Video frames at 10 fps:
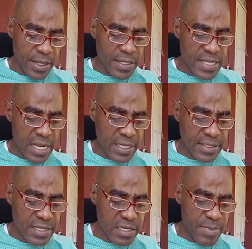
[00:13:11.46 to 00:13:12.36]
He's not
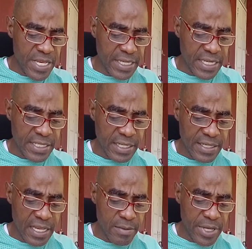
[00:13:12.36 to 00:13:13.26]
getting any medication on
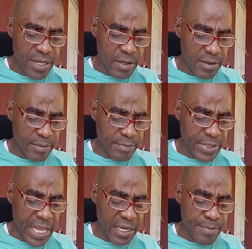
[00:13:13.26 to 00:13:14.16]
a
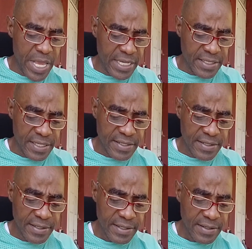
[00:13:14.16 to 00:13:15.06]
daily
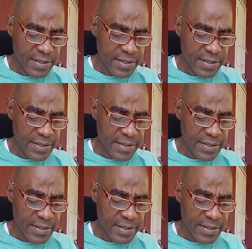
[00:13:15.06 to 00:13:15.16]
basis.